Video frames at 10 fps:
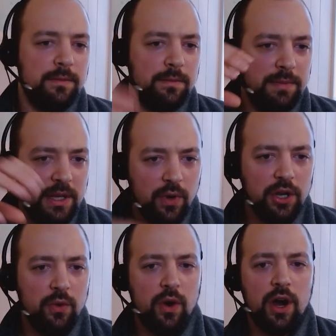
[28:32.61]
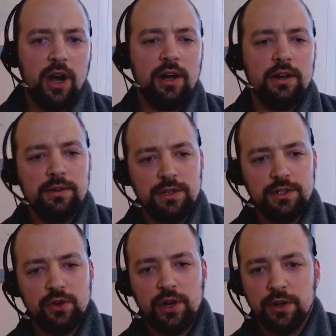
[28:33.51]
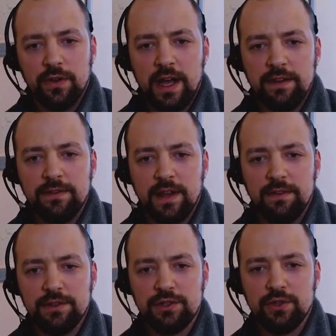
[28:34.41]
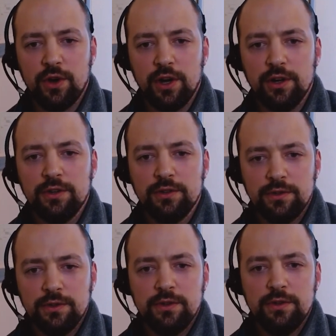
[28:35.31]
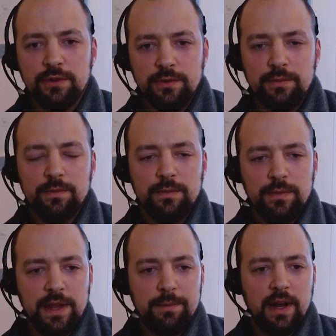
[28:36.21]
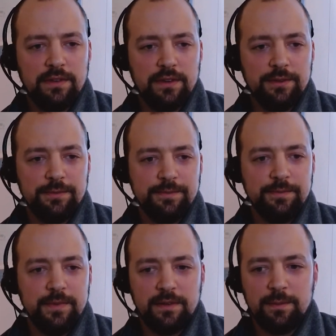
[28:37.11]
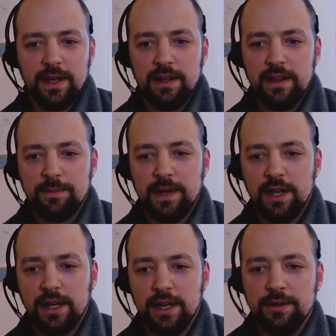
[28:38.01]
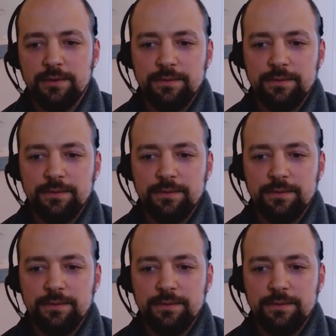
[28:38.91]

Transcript: Be where you are. Enjoy your life. Life is short. Stay present. That's my nugget.